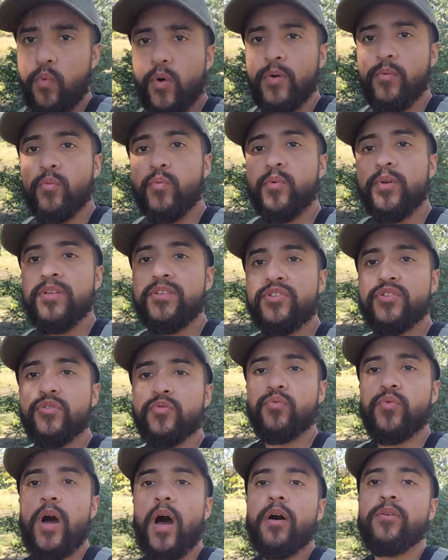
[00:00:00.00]
When we
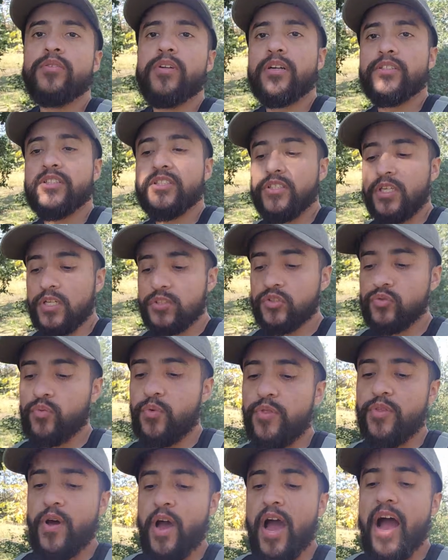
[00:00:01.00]
surround ourselves
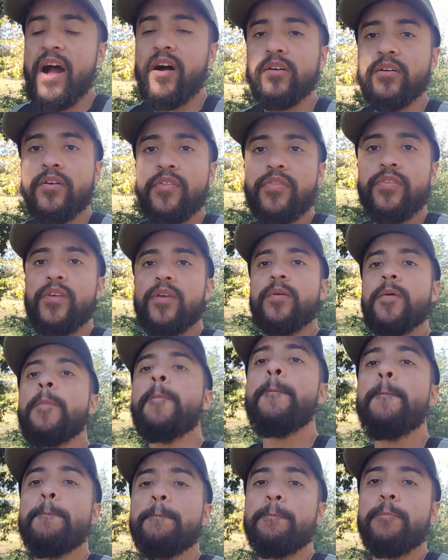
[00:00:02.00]
with a healthy
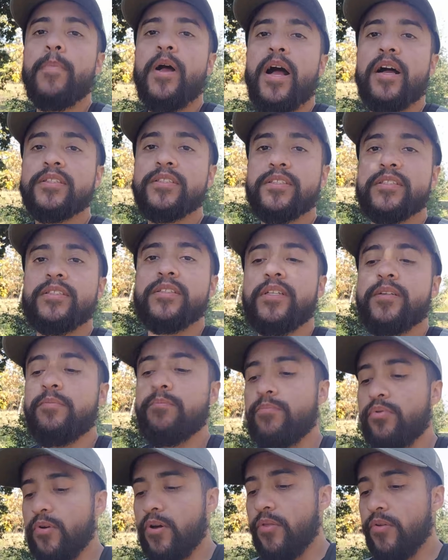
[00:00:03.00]

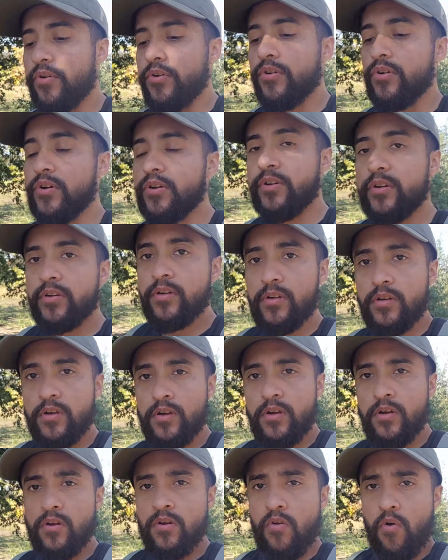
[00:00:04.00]
masculine brotherhood
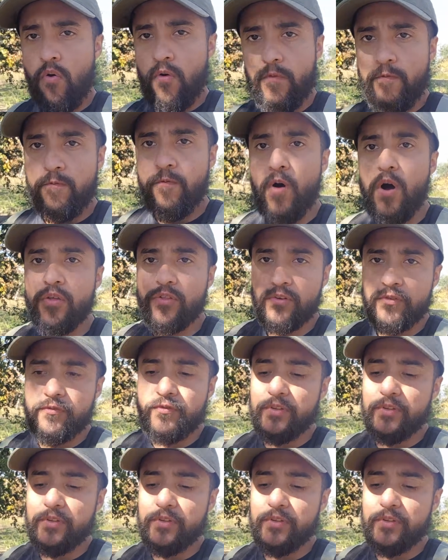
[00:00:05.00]
or father